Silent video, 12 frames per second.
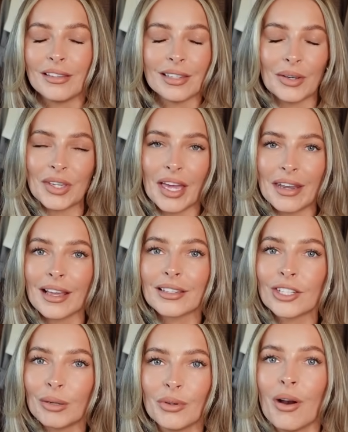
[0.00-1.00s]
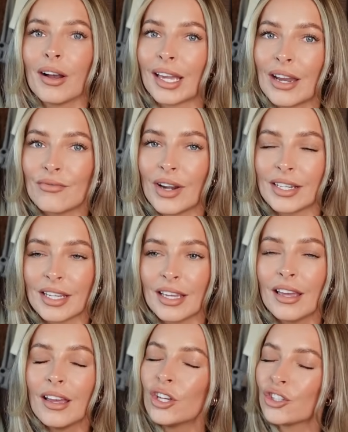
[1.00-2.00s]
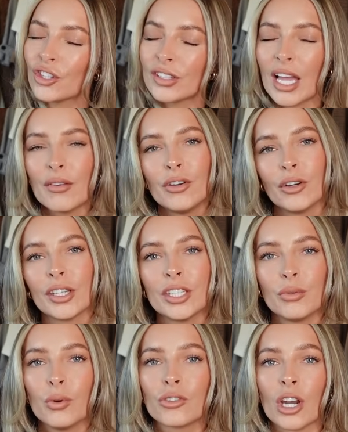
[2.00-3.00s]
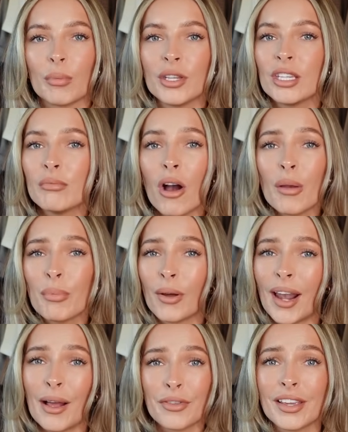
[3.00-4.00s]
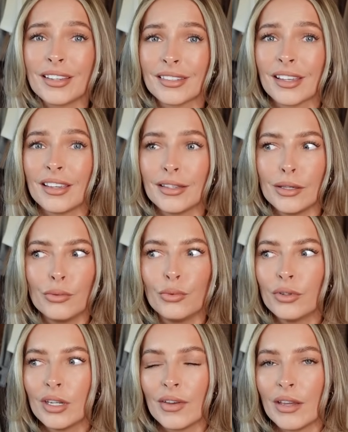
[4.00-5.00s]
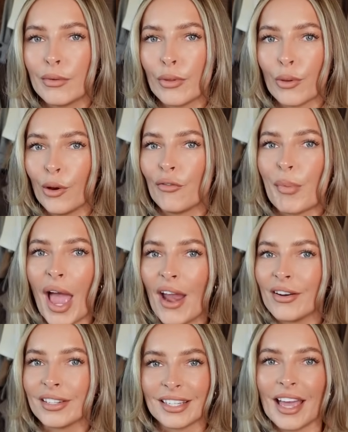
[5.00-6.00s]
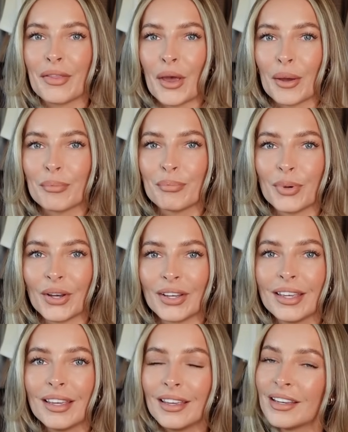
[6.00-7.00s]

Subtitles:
So yeah, next time you are getting ready, just have a look in your wardrobe, and you might pull out things that you wouldn't have even thought of pairing together, but